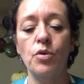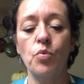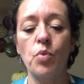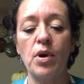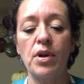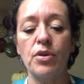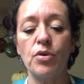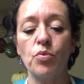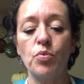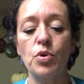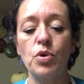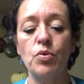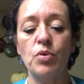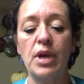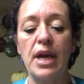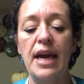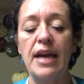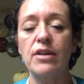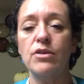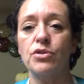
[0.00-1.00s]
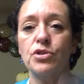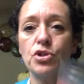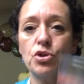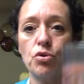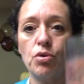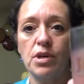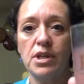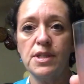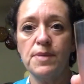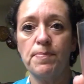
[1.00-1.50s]
one of the Root Candles
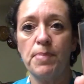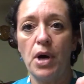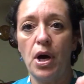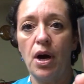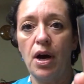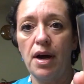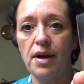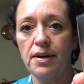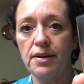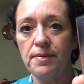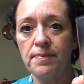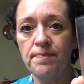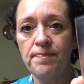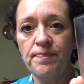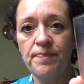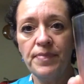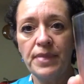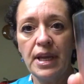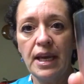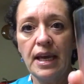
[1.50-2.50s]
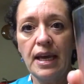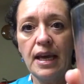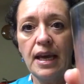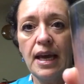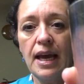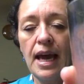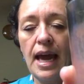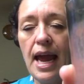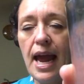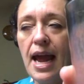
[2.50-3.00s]
Crisp Autumn,
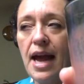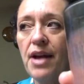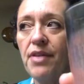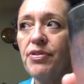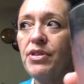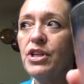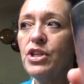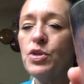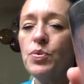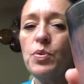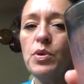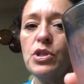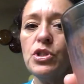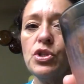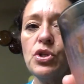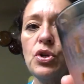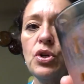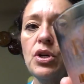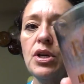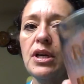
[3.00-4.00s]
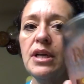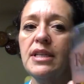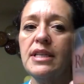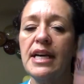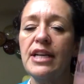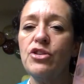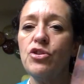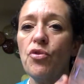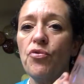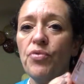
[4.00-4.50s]
and this was good.
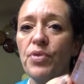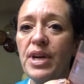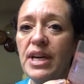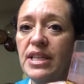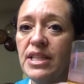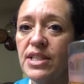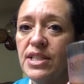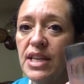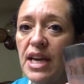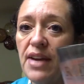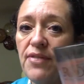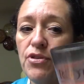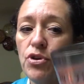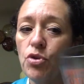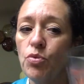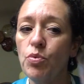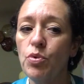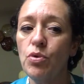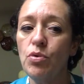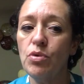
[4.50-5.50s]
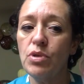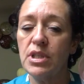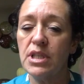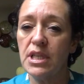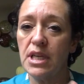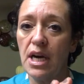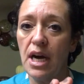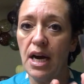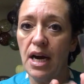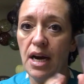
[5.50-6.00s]
And don't forget to save your
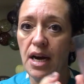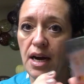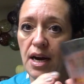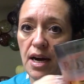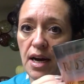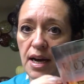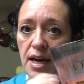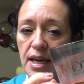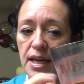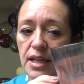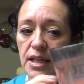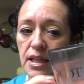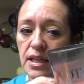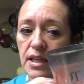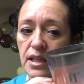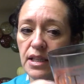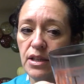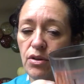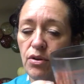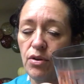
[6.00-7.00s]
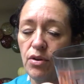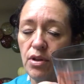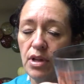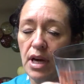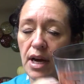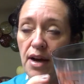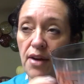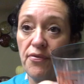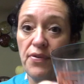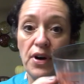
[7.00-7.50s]
Root little
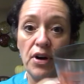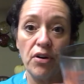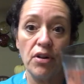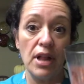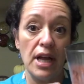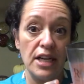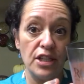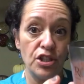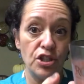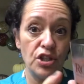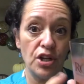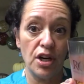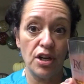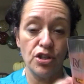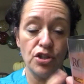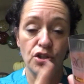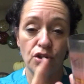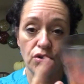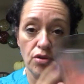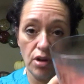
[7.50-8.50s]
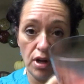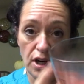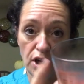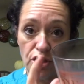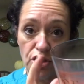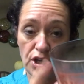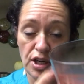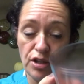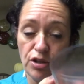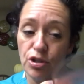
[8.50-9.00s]
Verglass jars, your
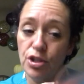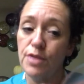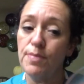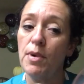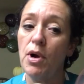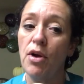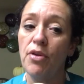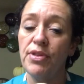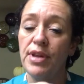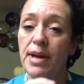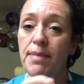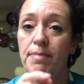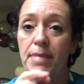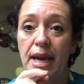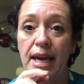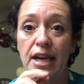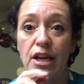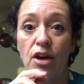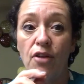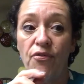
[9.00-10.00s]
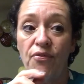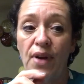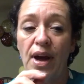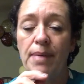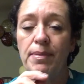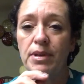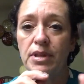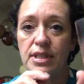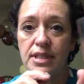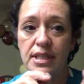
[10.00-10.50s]
large and your small. They make
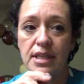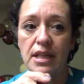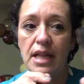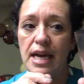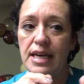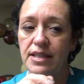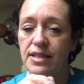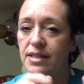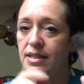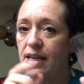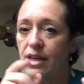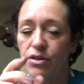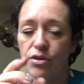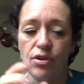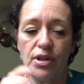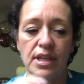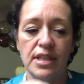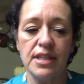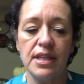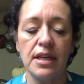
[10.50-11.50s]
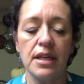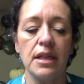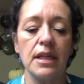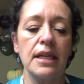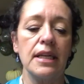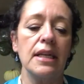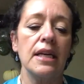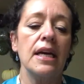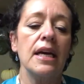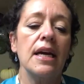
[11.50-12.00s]
fabulous glasses and they're easy to
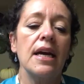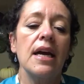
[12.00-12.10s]
clean.